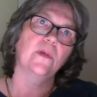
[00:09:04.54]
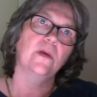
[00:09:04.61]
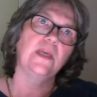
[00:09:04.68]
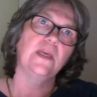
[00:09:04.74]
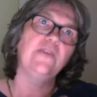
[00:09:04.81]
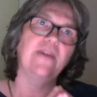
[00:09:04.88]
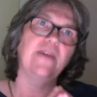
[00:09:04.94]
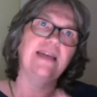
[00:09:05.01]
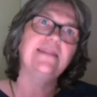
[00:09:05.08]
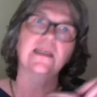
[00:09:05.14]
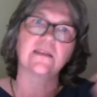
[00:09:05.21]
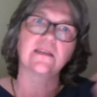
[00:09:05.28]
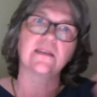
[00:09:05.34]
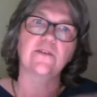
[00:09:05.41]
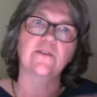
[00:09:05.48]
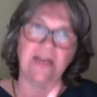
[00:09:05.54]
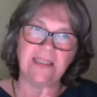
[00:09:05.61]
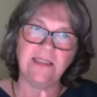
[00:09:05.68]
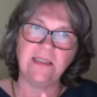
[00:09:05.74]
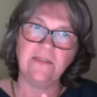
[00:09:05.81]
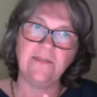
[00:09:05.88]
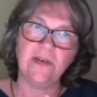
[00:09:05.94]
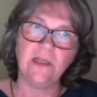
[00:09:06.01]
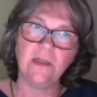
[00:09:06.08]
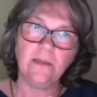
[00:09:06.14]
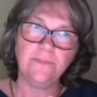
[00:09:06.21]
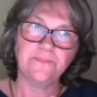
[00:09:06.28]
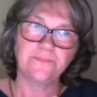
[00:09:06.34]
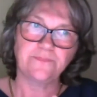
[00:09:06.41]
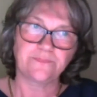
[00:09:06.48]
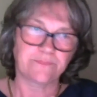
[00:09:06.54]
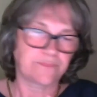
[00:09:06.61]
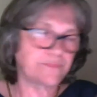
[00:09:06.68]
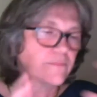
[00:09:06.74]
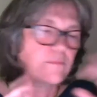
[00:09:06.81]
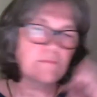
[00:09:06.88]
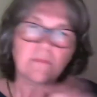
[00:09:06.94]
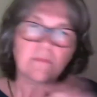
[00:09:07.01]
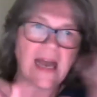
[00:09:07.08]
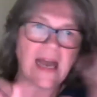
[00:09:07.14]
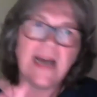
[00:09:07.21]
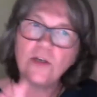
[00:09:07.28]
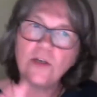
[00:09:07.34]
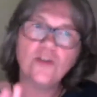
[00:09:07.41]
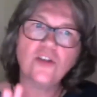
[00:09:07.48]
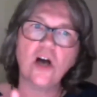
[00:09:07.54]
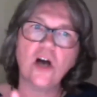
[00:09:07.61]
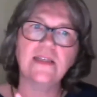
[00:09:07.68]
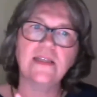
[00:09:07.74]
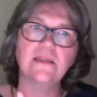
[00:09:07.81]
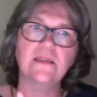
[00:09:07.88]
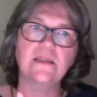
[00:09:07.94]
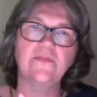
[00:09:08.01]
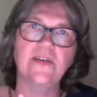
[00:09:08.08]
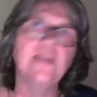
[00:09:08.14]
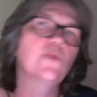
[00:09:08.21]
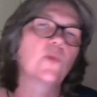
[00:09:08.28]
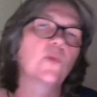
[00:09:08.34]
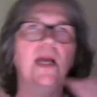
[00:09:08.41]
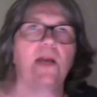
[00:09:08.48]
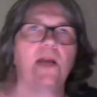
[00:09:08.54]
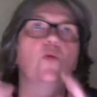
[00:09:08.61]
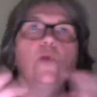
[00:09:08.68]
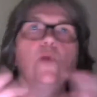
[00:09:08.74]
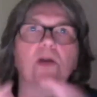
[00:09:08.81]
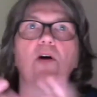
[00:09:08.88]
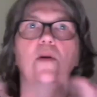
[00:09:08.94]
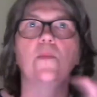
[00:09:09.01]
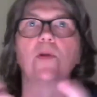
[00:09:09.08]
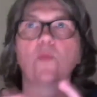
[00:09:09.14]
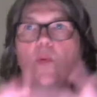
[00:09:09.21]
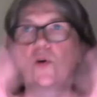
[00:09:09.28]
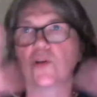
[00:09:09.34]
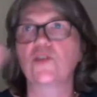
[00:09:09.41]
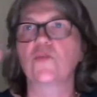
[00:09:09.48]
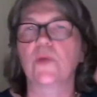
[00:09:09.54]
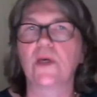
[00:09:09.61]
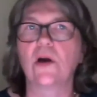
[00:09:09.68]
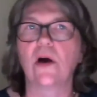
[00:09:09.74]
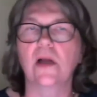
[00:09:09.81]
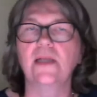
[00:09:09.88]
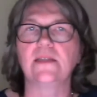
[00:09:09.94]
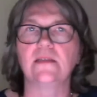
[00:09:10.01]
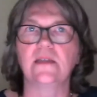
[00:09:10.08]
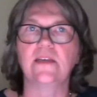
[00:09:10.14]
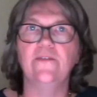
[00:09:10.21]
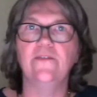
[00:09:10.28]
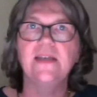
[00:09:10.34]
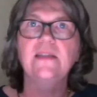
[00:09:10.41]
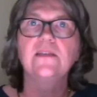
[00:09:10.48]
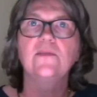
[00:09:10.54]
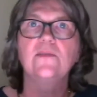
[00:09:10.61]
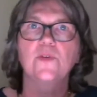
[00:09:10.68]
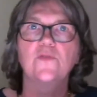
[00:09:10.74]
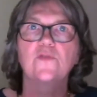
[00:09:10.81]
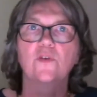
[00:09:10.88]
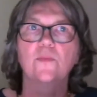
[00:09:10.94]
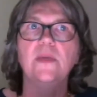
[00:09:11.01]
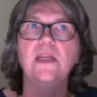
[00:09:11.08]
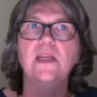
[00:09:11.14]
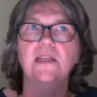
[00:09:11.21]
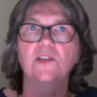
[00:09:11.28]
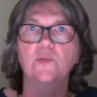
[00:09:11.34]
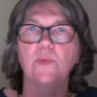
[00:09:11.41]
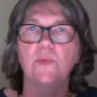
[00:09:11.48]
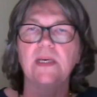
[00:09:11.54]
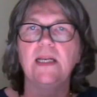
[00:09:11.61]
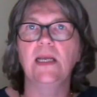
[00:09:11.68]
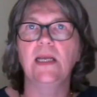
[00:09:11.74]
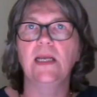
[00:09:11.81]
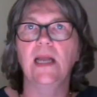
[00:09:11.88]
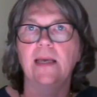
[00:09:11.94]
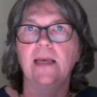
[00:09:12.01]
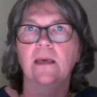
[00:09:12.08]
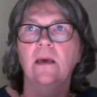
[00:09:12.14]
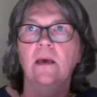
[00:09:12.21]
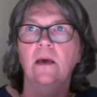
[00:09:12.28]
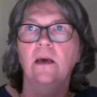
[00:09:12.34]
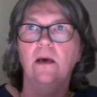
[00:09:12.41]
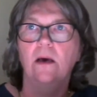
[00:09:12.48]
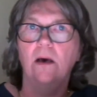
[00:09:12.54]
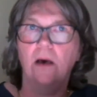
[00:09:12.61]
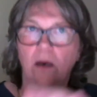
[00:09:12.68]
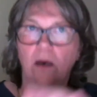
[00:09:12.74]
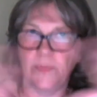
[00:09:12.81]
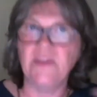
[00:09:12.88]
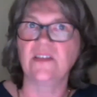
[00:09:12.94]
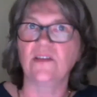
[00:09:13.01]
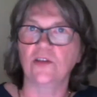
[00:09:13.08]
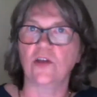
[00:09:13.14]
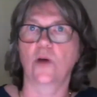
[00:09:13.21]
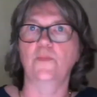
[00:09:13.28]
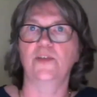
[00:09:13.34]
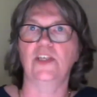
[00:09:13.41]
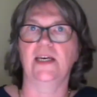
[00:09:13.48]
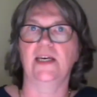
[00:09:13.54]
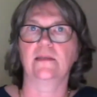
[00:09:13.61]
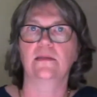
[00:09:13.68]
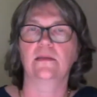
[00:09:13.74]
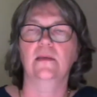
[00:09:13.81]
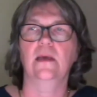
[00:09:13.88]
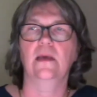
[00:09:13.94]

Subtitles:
event as a festival, I don't call that an event. Well, I know in common words we call it an event, but for me that's really like a business object.